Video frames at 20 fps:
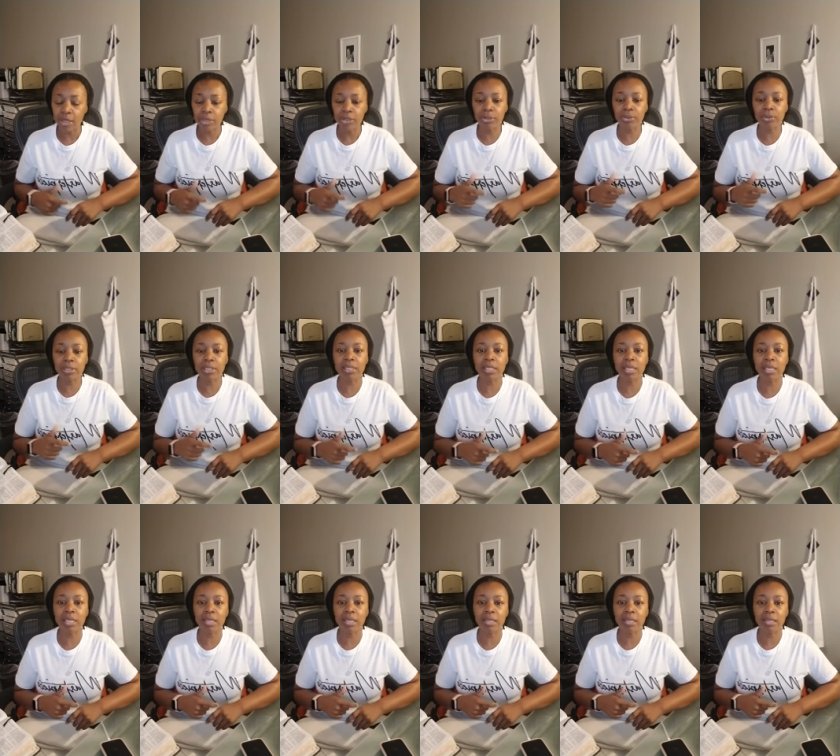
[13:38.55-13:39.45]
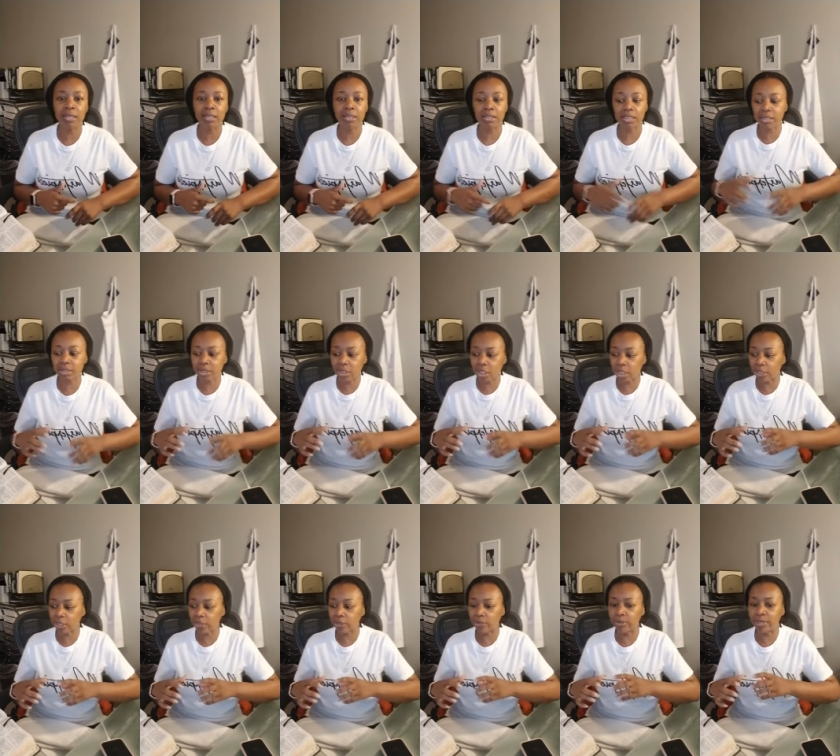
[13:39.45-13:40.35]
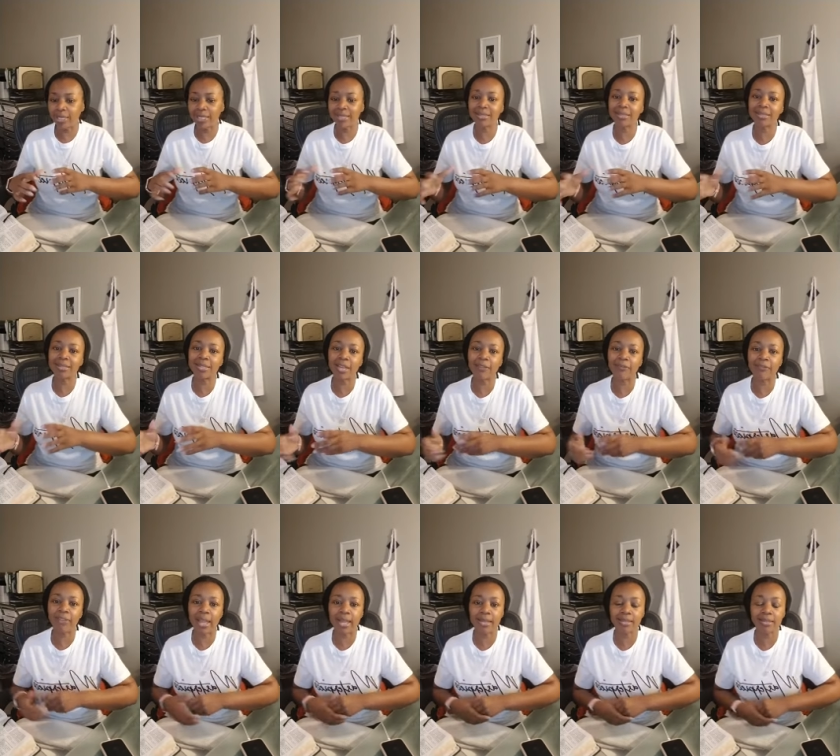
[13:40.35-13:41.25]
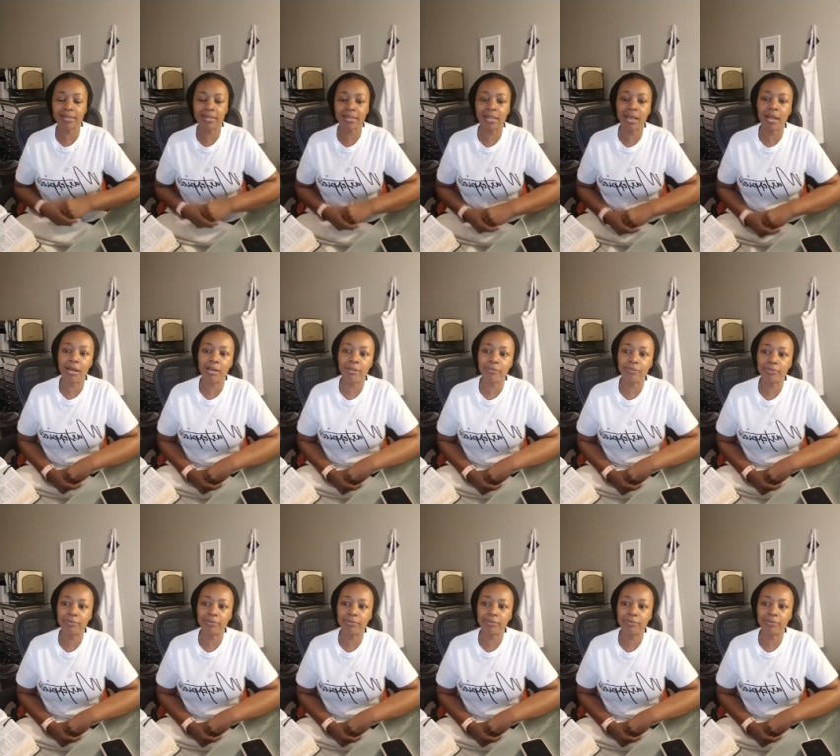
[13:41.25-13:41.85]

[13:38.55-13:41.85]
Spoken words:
you see this term, his steadfast love.